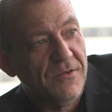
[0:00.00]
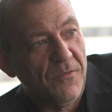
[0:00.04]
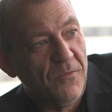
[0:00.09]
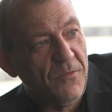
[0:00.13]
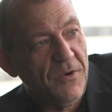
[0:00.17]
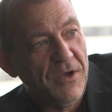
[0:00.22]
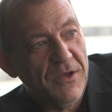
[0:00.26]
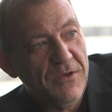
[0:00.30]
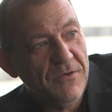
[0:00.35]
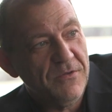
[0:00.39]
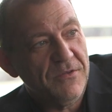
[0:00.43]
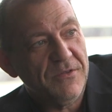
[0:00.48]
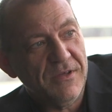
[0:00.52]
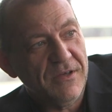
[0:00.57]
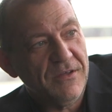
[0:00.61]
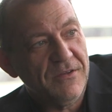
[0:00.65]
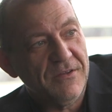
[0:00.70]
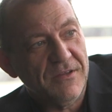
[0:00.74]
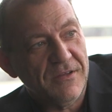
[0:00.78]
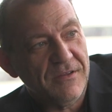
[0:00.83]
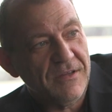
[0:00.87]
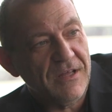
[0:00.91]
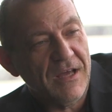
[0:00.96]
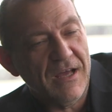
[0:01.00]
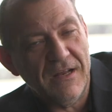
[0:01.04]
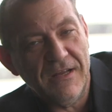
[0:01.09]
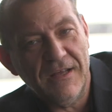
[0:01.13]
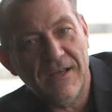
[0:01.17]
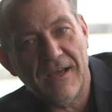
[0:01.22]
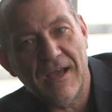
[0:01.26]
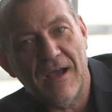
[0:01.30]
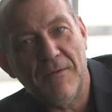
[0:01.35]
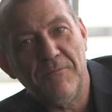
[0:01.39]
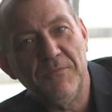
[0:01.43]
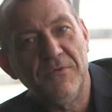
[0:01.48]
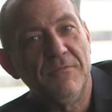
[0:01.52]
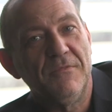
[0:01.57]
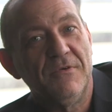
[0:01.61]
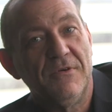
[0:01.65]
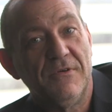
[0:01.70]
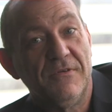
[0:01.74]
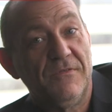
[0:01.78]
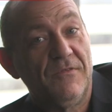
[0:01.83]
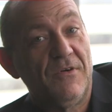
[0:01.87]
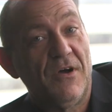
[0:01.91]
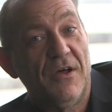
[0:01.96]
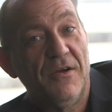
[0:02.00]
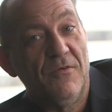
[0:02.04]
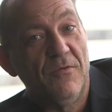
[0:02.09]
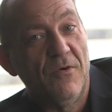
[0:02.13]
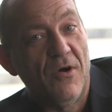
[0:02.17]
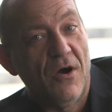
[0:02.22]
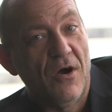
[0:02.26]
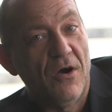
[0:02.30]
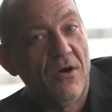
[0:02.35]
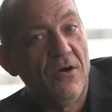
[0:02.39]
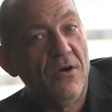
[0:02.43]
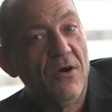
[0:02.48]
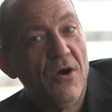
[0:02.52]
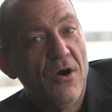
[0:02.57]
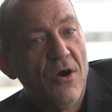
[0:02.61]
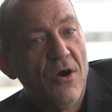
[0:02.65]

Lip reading: where you think that the handicap has got it wrong,